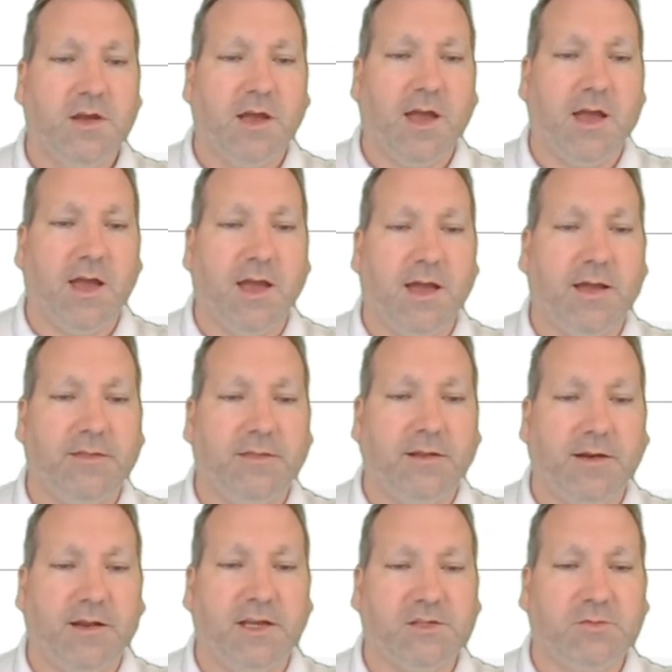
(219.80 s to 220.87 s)
And the
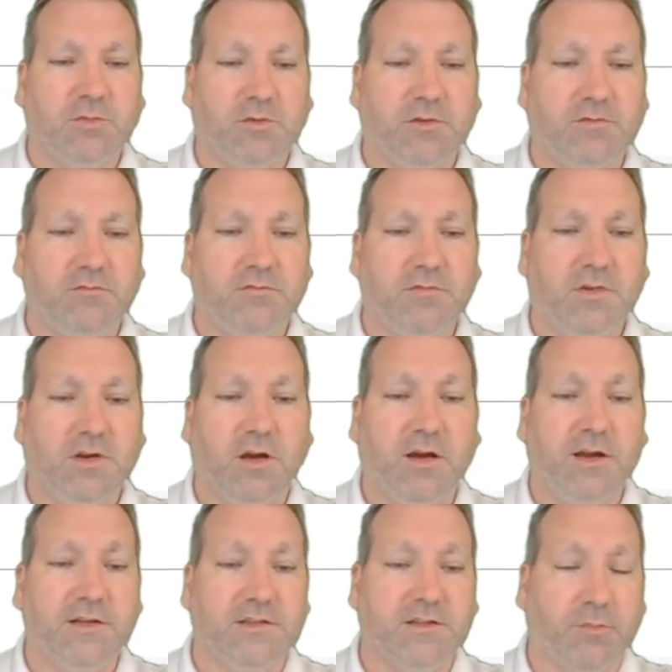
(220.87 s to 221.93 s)
last one
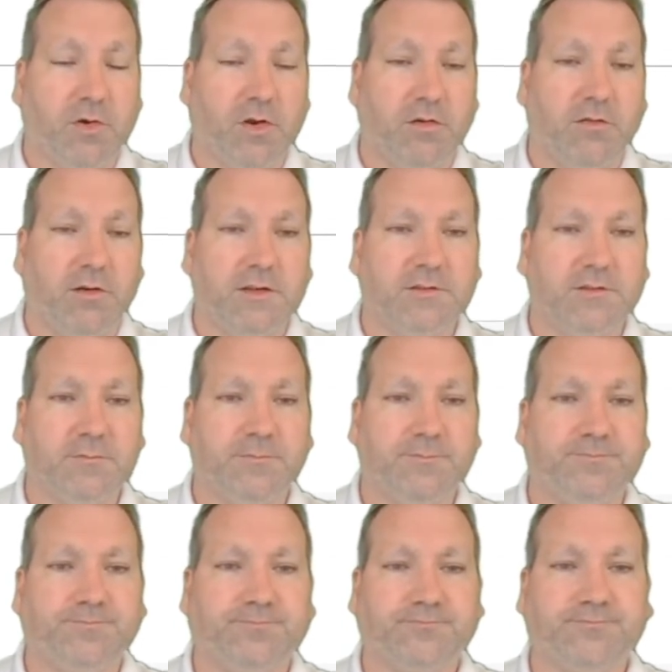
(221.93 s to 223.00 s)
hides the progress.
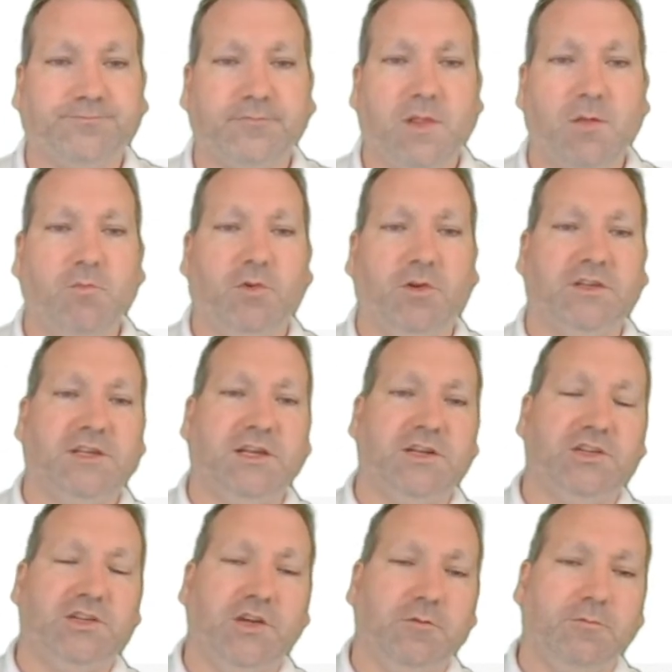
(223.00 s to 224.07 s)
What does each
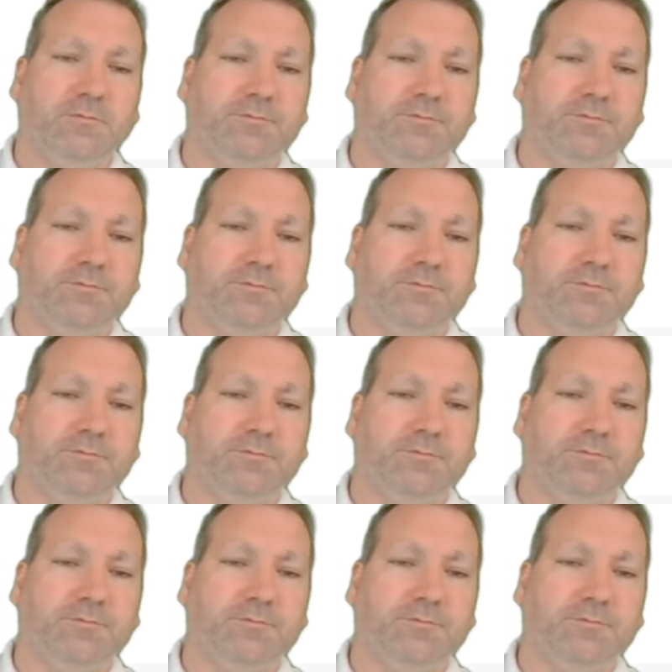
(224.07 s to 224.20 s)
do?